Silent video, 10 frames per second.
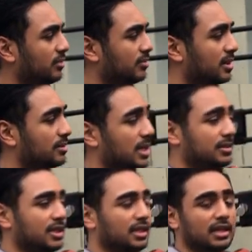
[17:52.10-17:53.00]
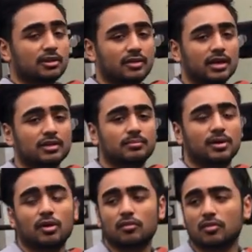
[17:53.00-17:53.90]
gym. Sometimes it can get crowded,
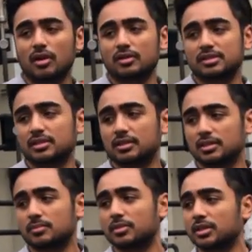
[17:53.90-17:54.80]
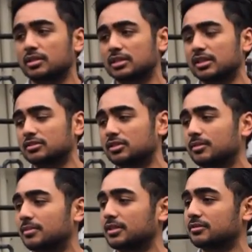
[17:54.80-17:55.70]
but overall, it's a, it's a pretty good gym,
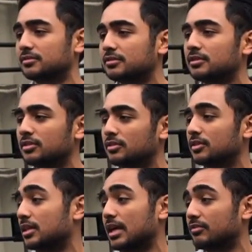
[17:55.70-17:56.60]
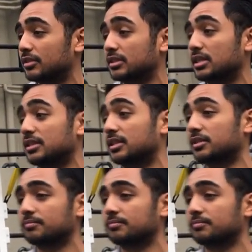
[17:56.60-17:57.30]
and you can get everything done